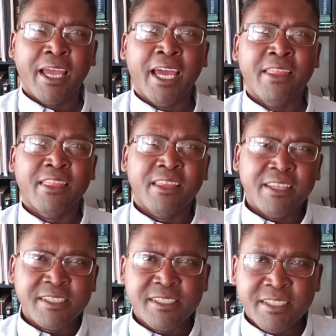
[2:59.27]
And
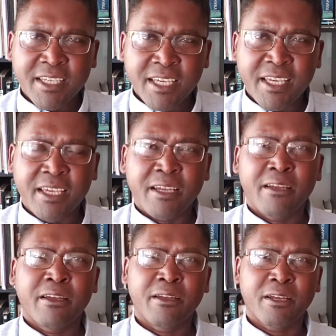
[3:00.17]
this is the key.
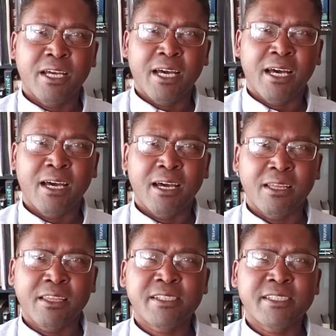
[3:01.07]

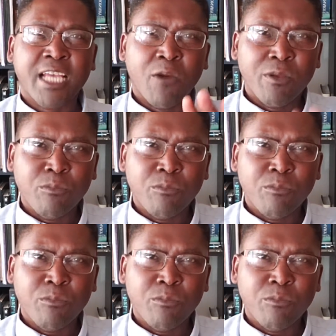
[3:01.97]
This is how we